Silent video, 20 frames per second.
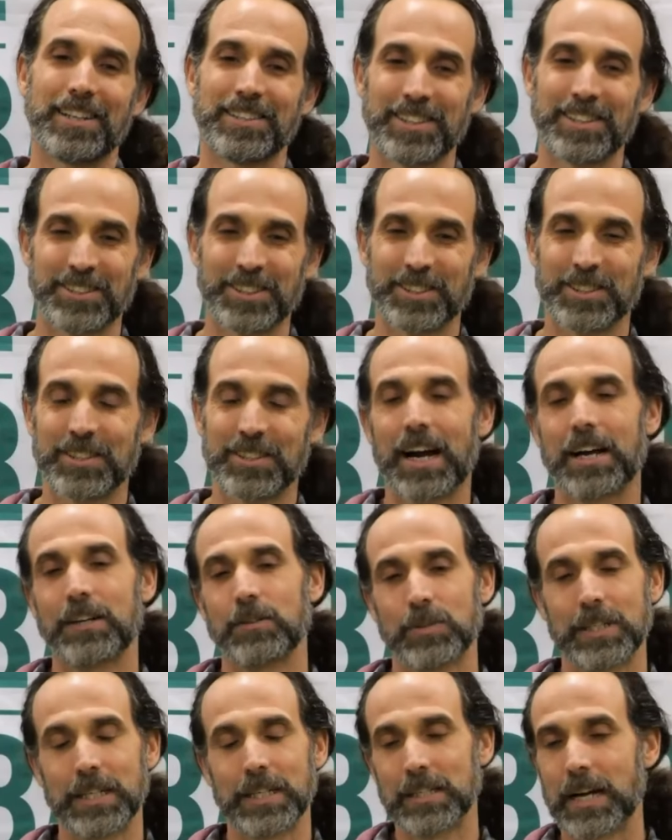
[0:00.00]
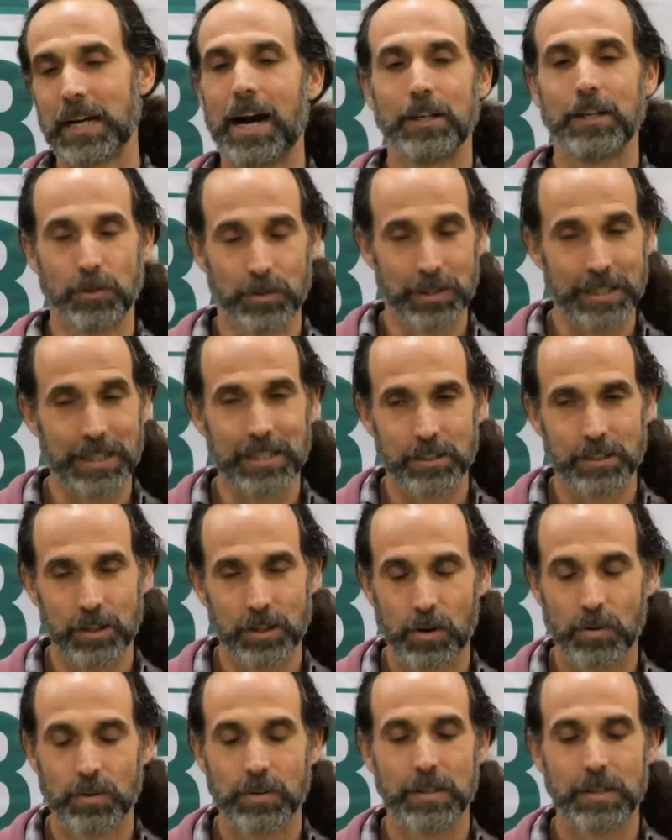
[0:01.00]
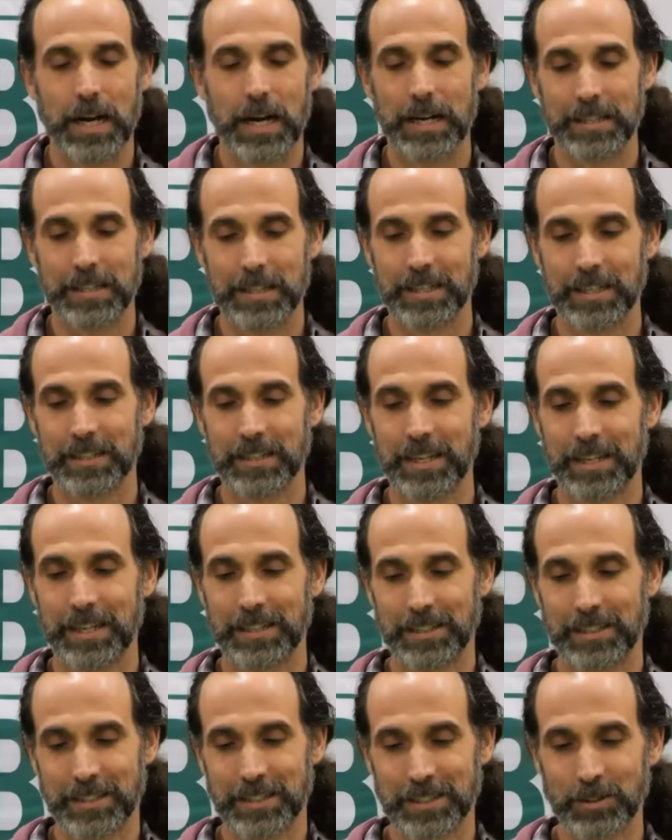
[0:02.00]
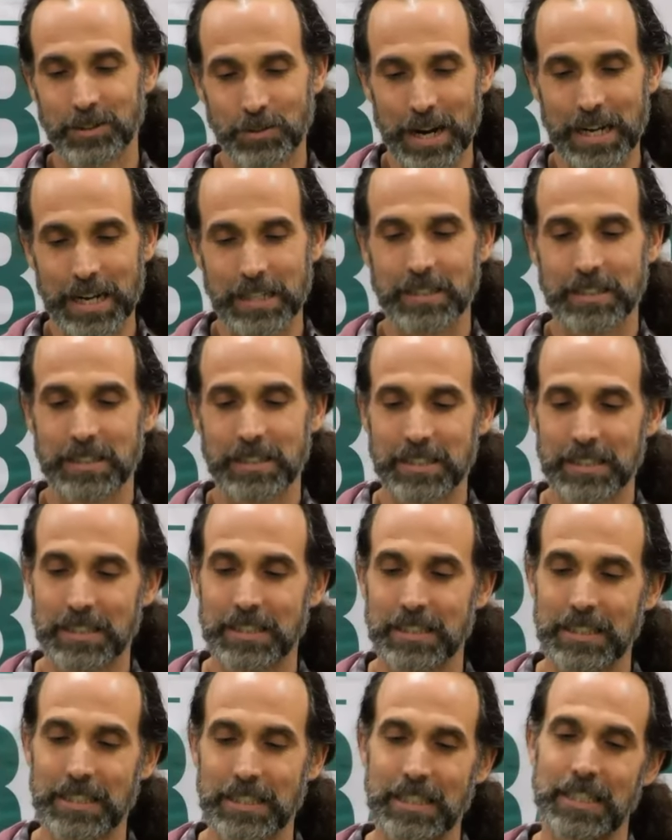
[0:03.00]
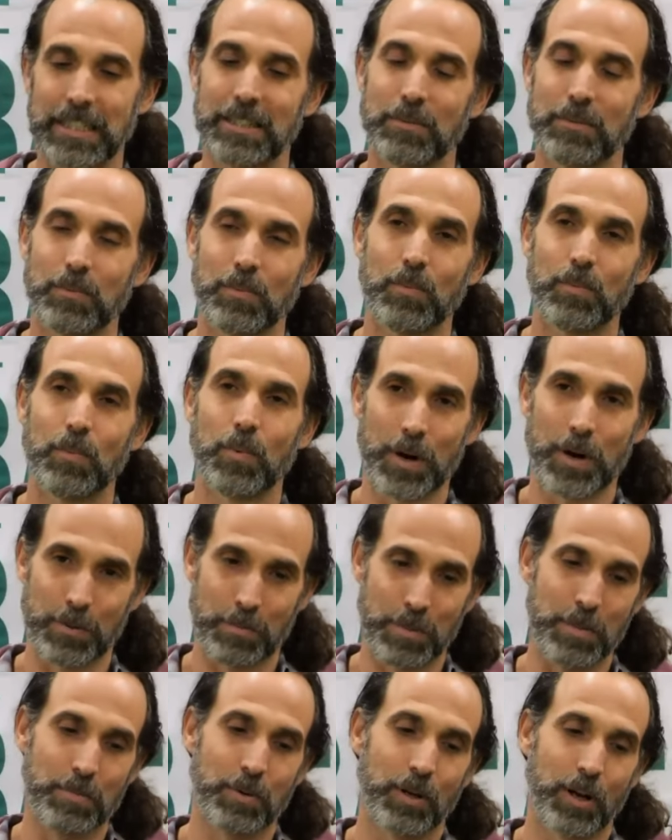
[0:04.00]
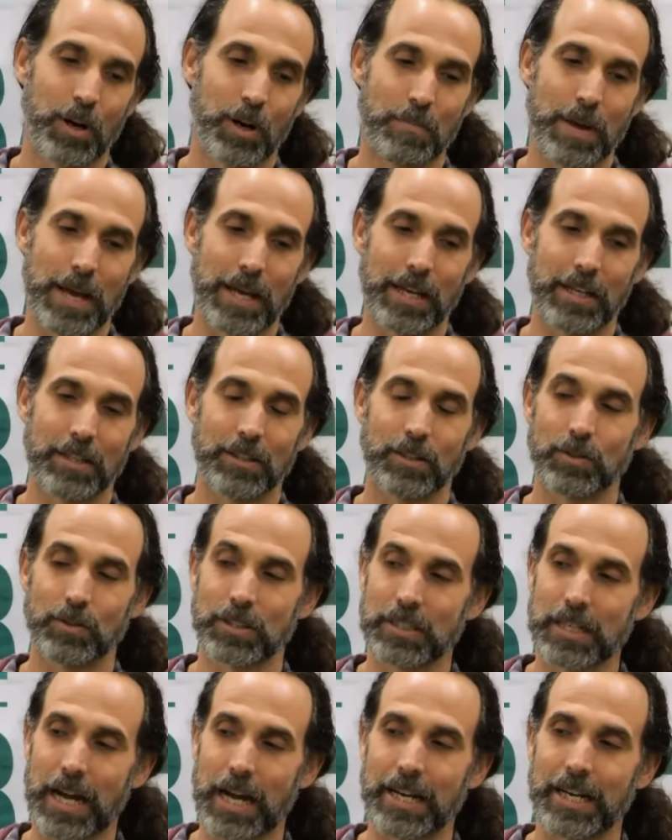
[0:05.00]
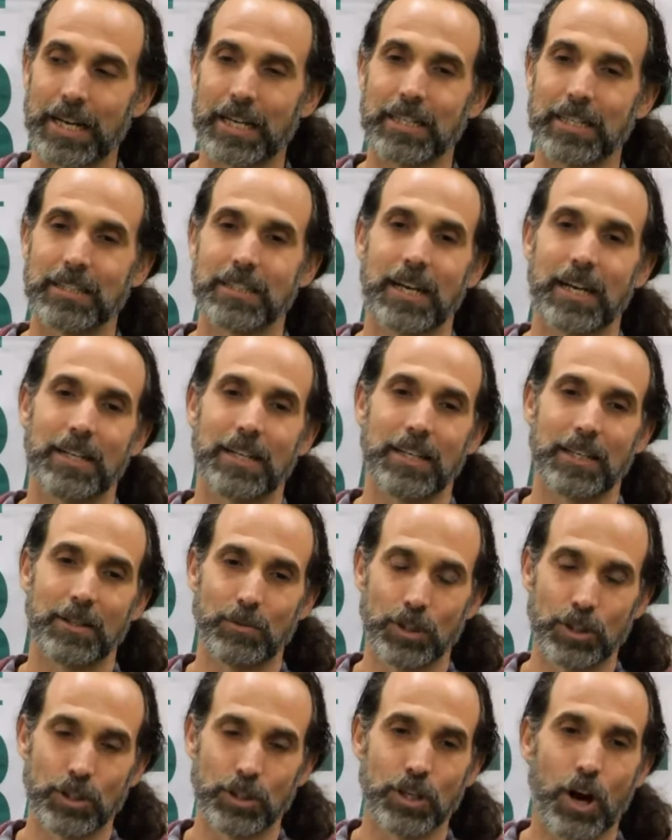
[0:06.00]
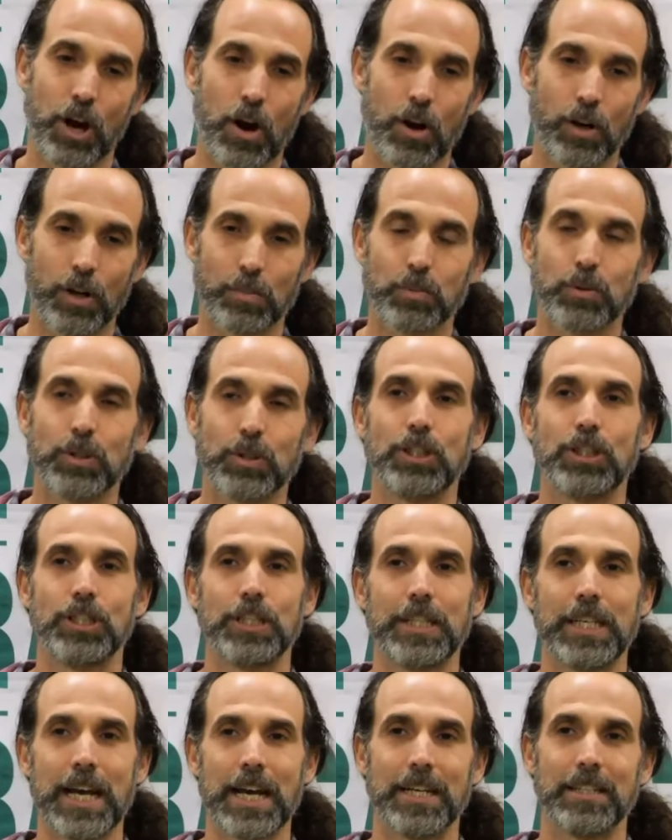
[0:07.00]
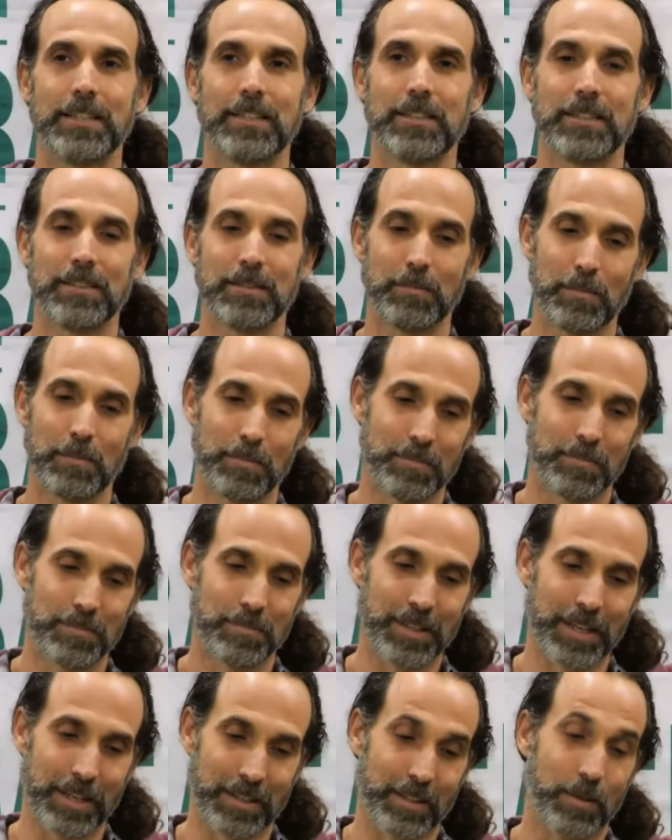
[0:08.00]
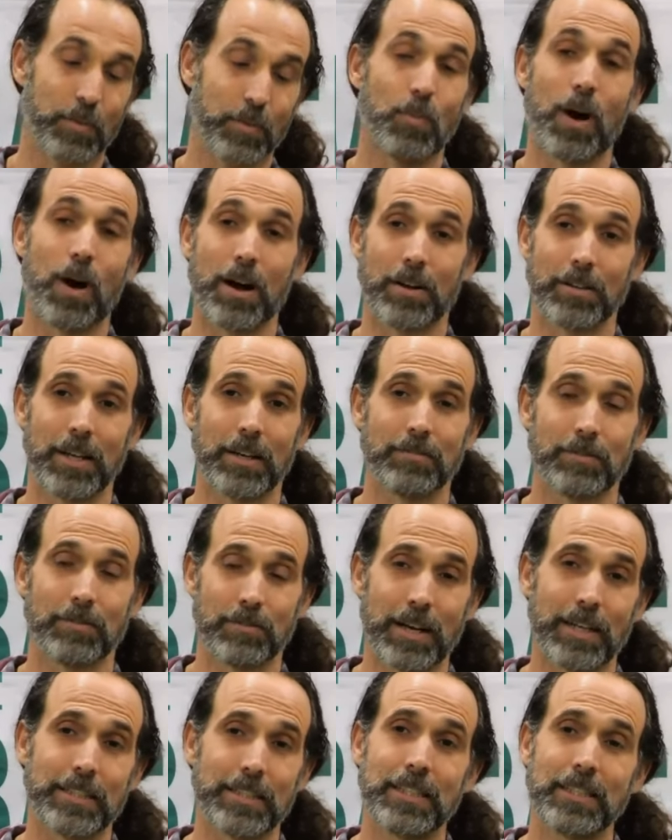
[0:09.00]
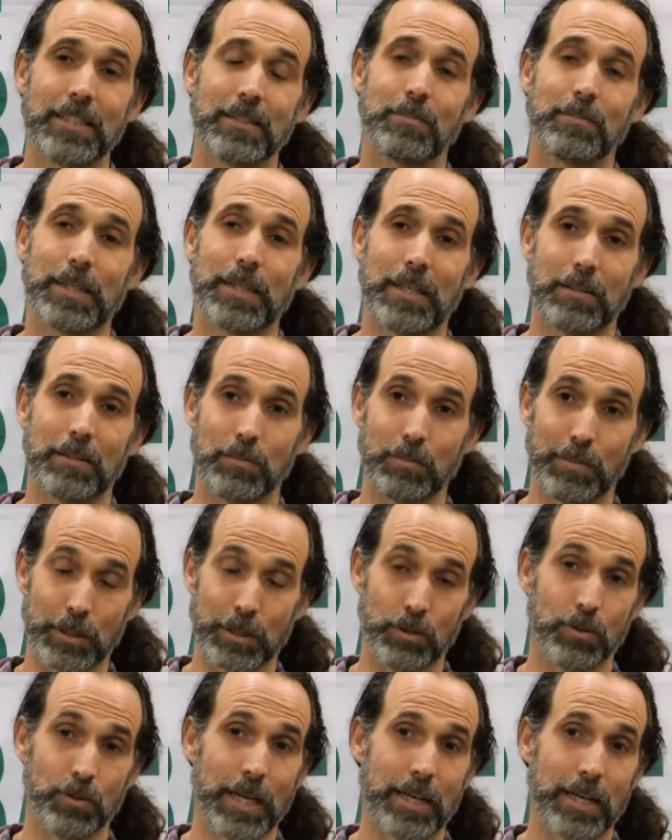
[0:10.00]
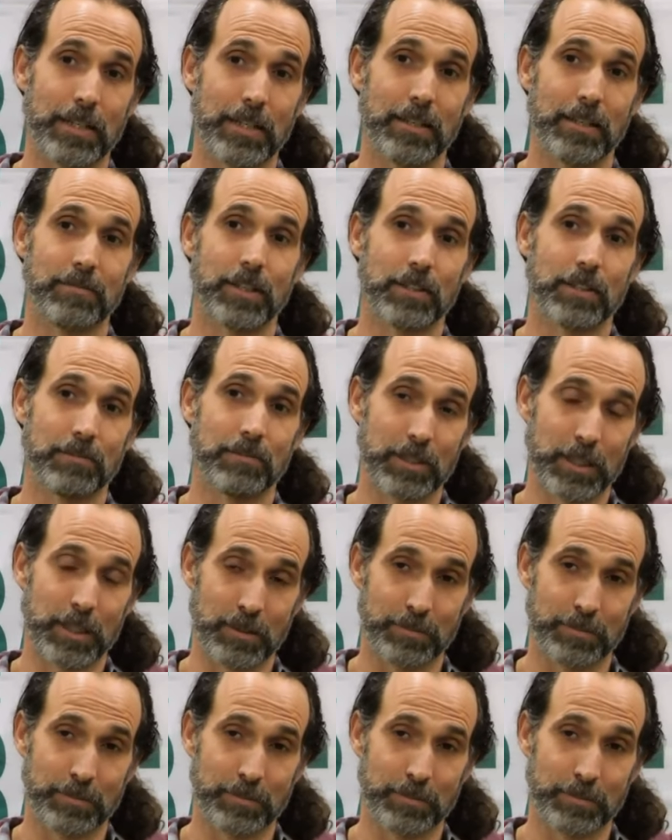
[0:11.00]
I don't think so. I think that it's great to see where people are making those sightings, and I think we should all appreciate like the wildlife around us, but do that in a very